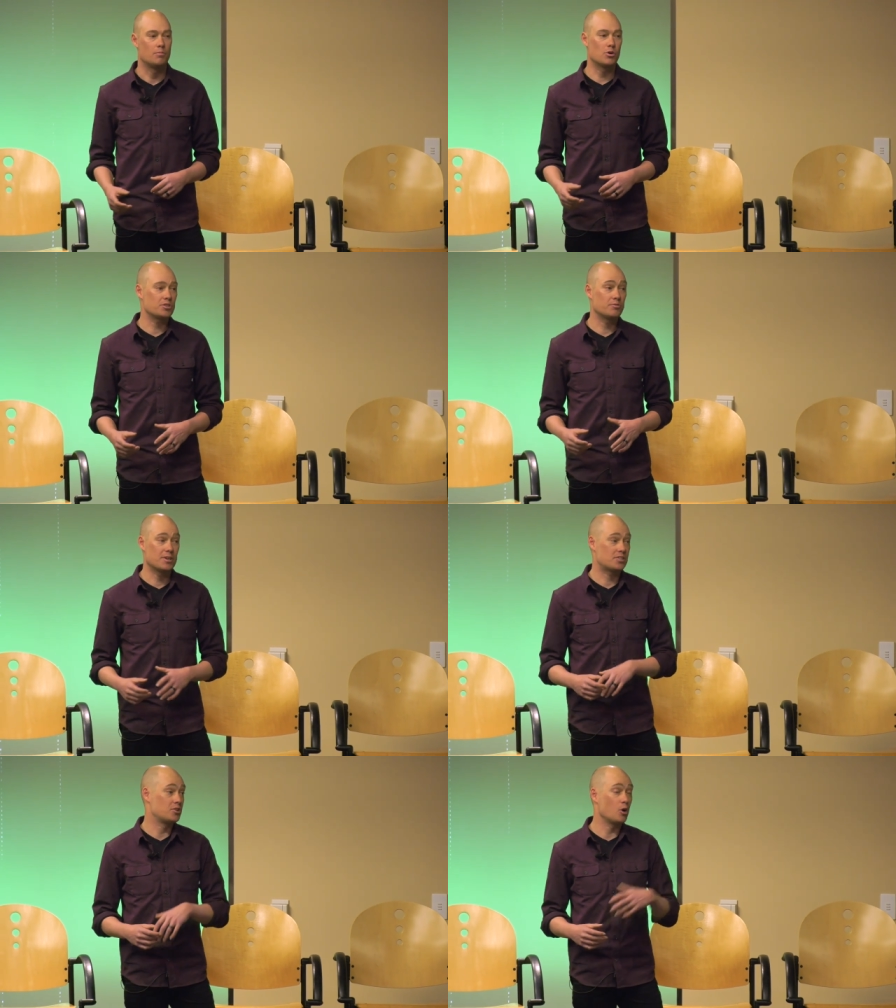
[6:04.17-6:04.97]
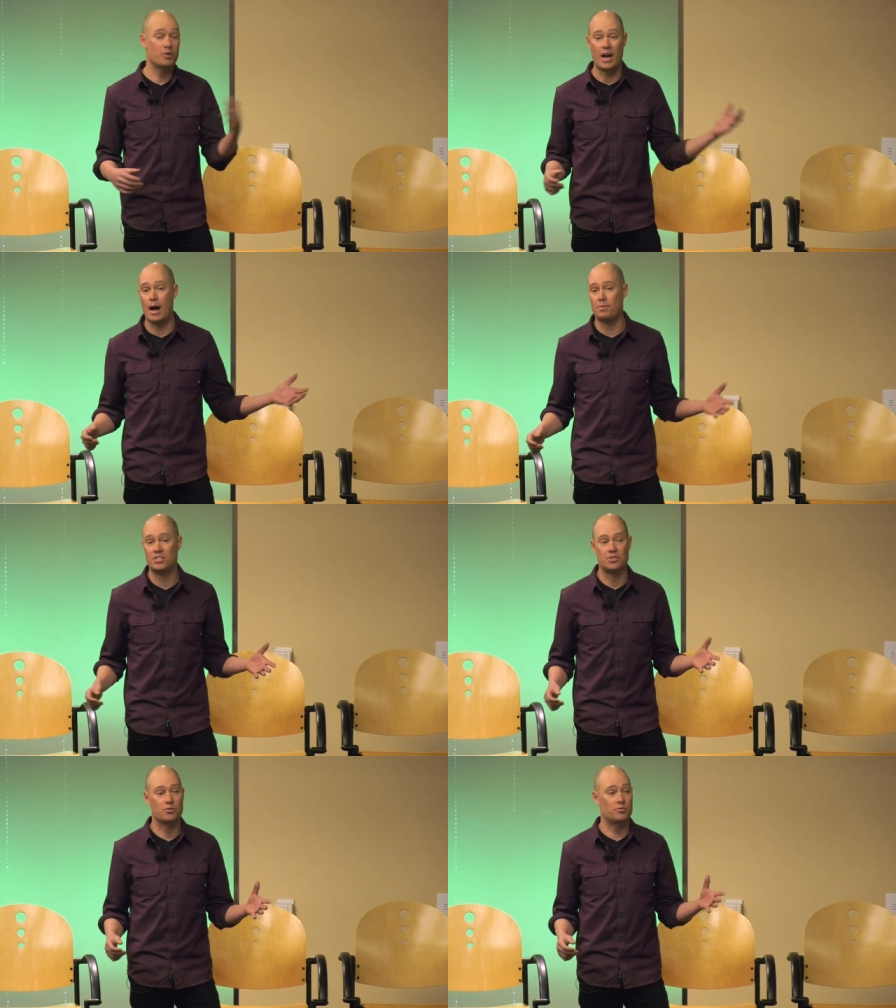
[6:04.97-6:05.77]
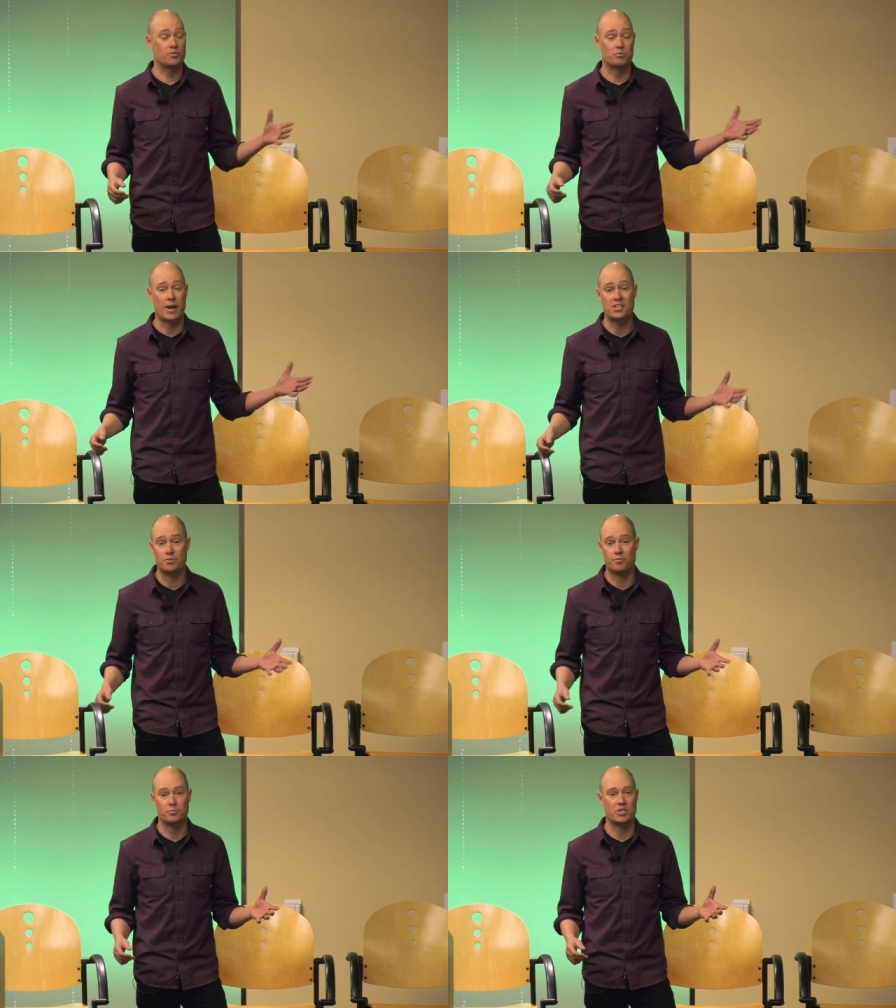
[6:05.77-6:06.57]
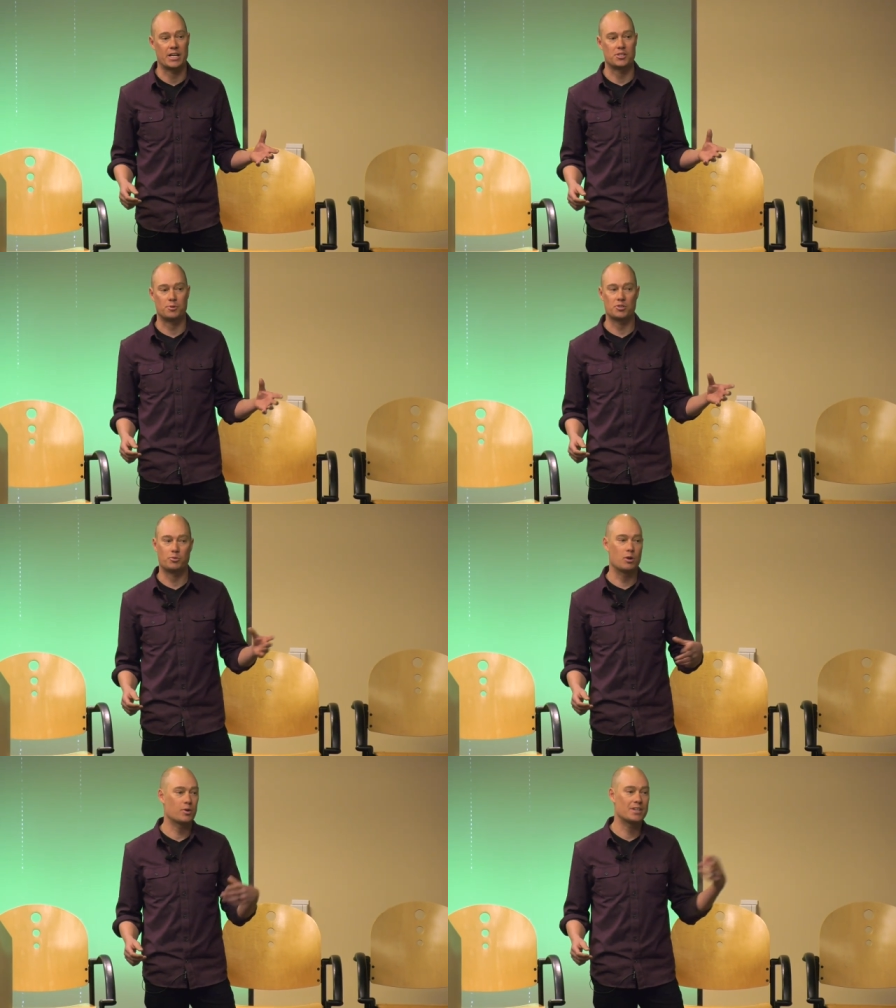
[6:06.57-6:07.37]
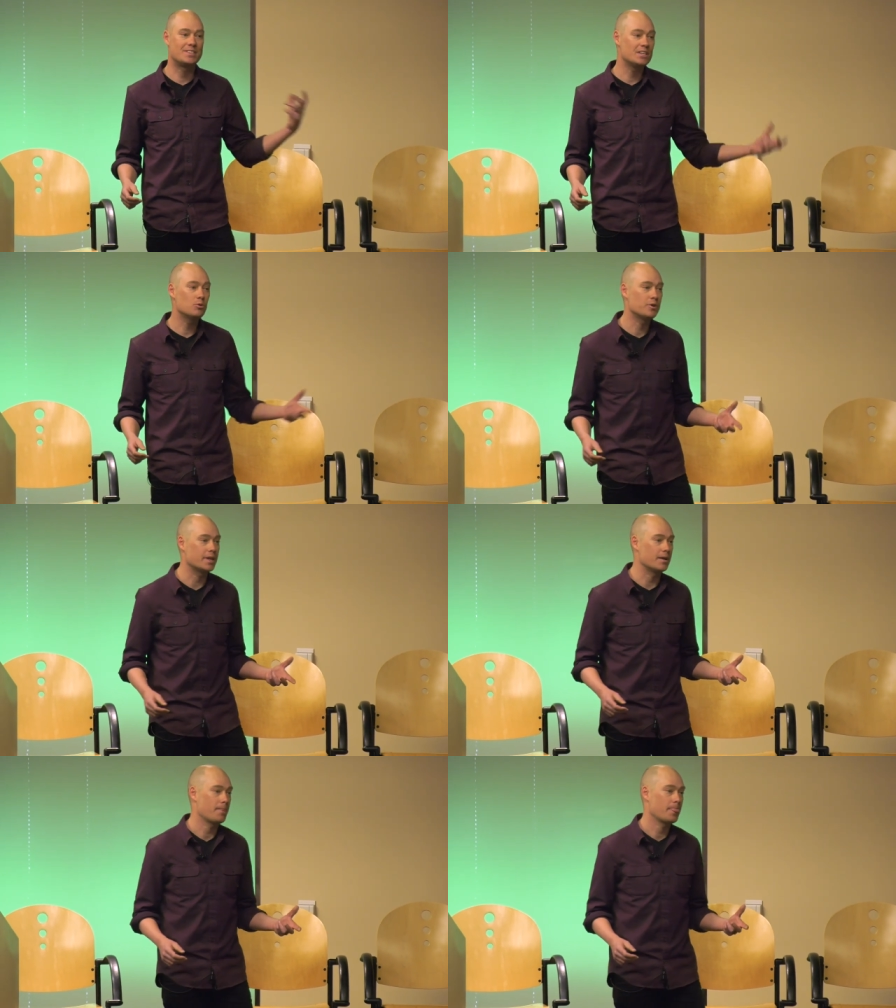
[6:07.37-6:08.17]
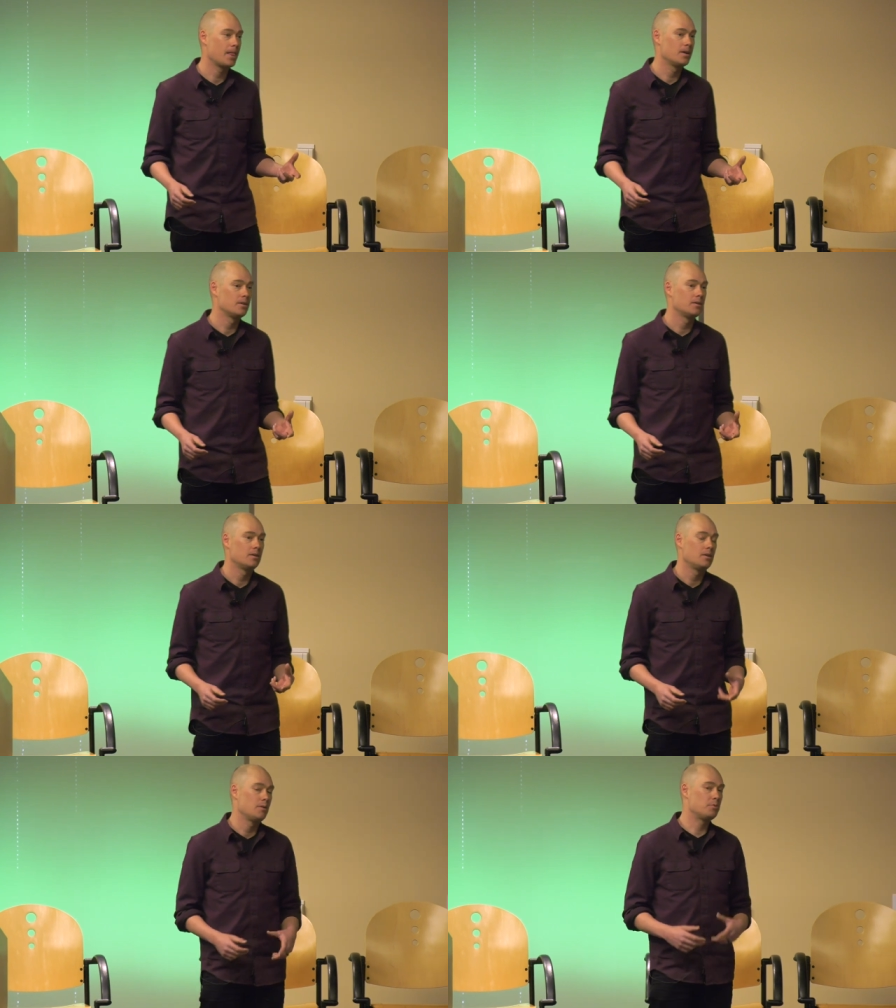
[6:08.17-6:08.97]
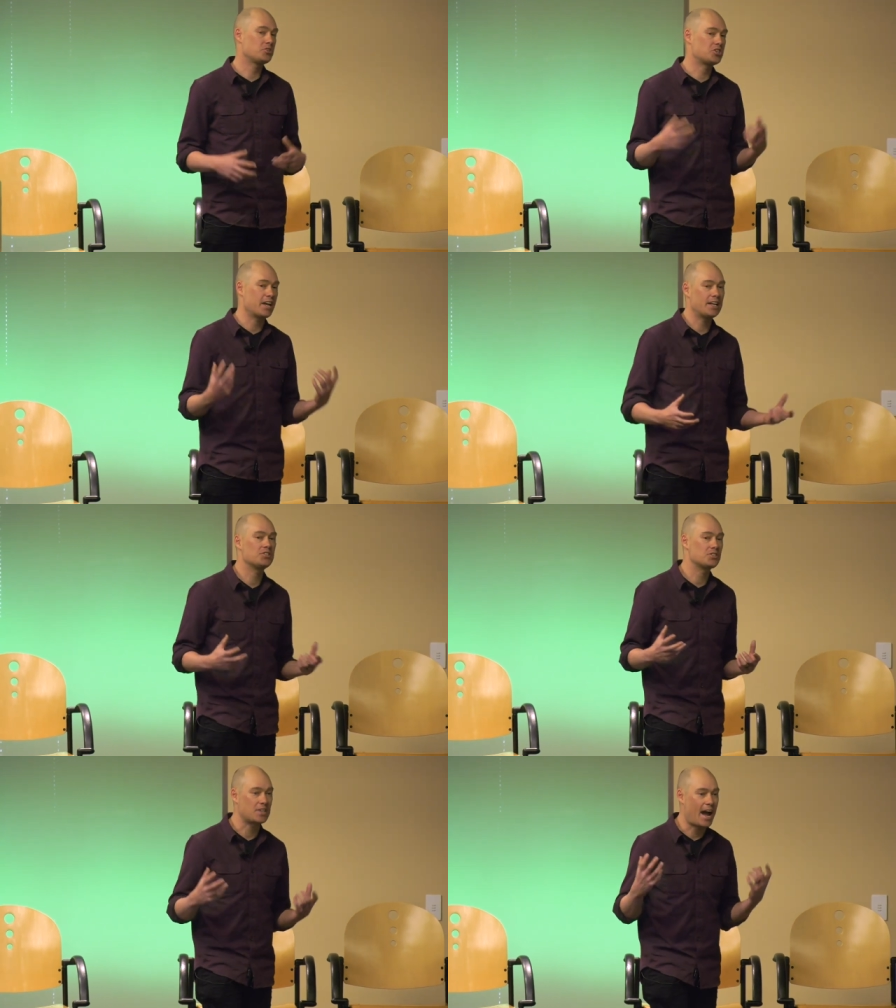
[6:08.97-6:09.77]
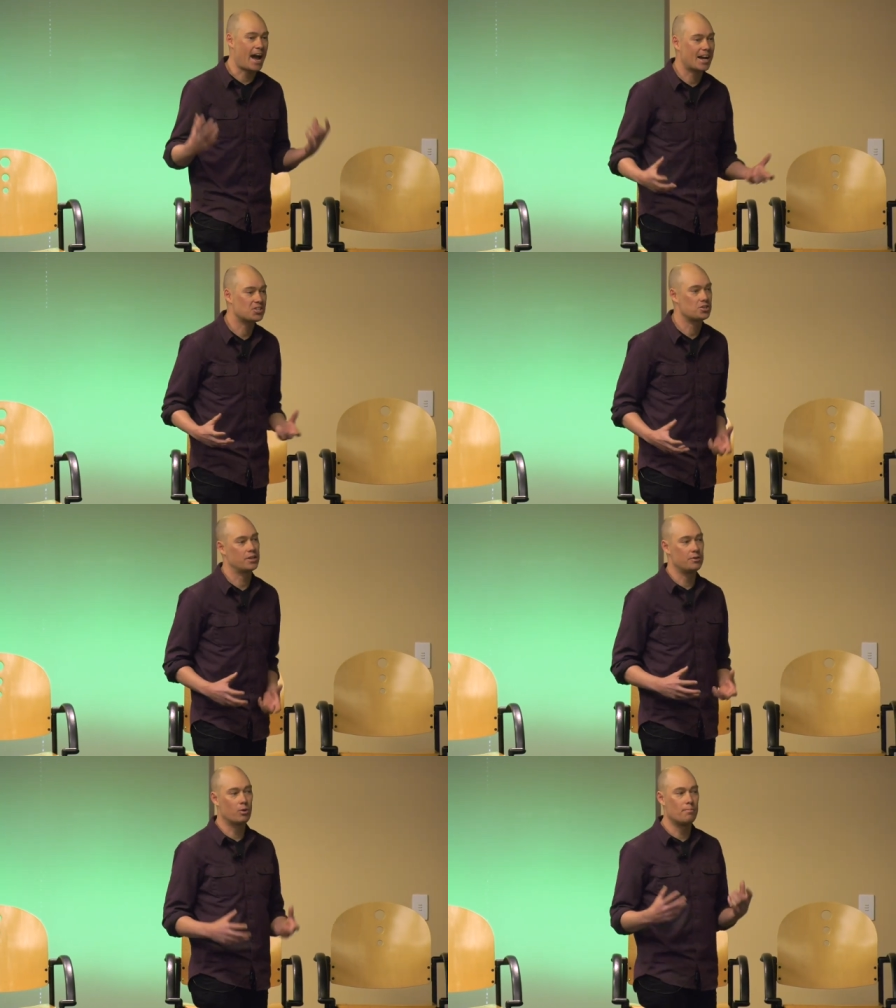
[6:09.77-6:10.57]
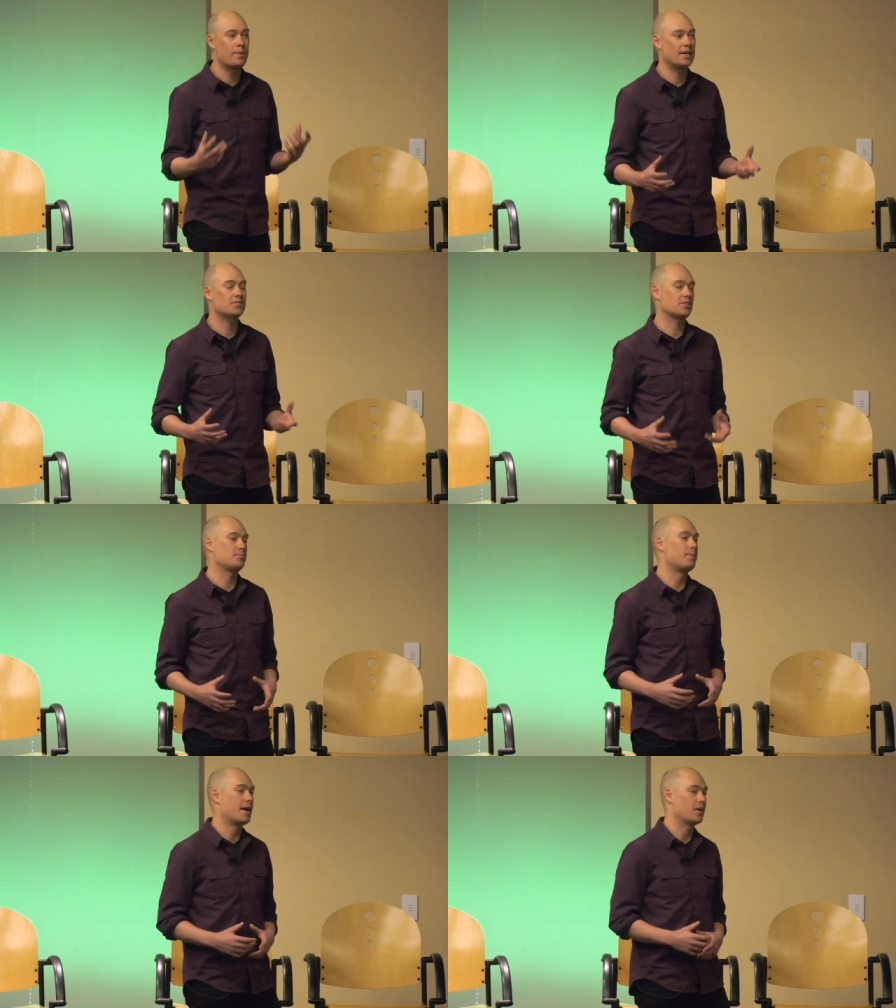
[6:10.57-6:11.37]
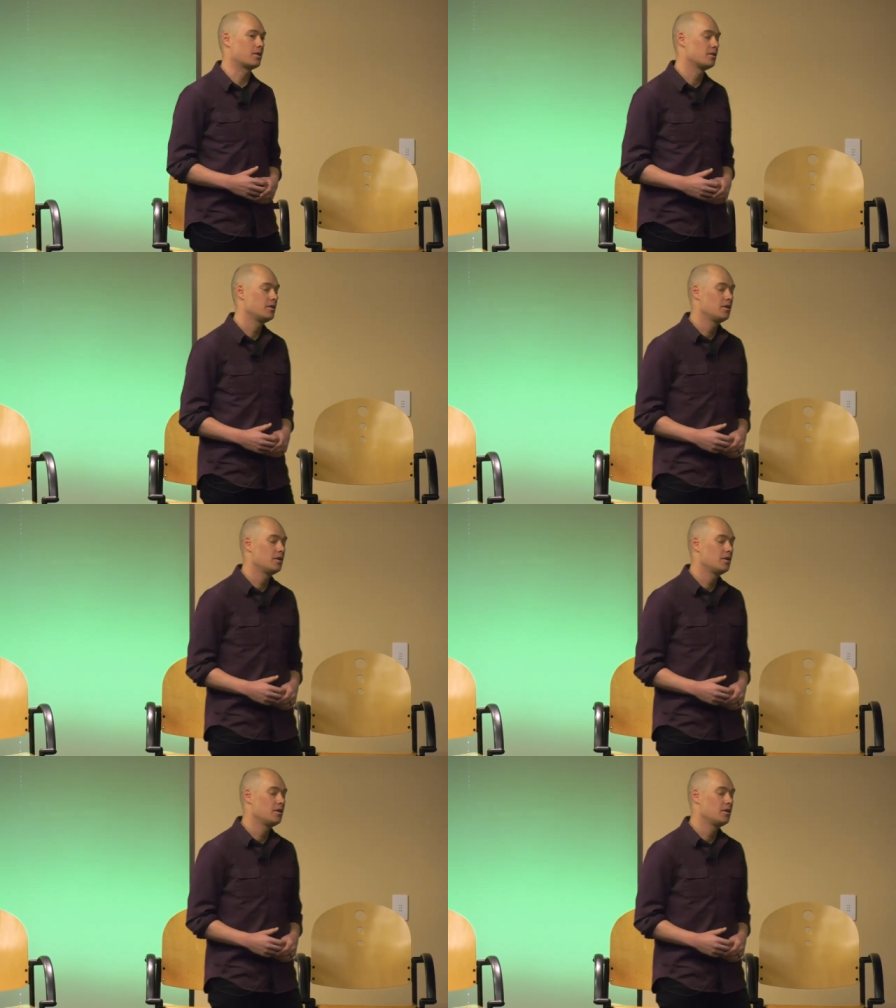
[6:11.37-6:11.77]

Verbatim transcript: Most of us go the opposite direction from change because we don't want to deal with it. But change is actually what makes us better.